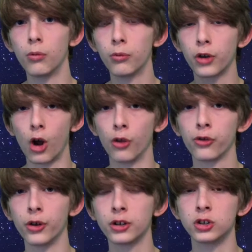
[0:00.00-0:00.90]
the
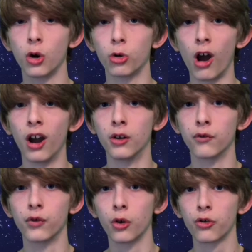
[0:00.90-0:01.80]
constellation Orion,
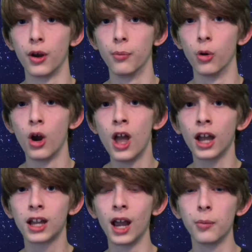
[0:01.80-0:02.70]
for example,
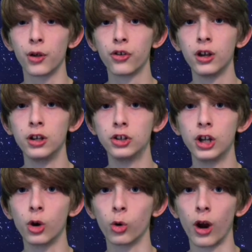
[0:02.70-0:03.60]
can't be seen
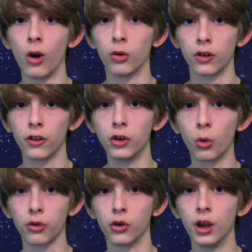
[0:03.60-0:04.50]
year-round in the
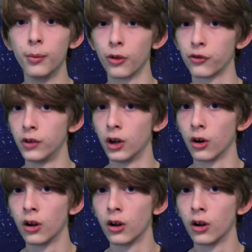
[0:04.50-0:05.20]
northern hemisphere.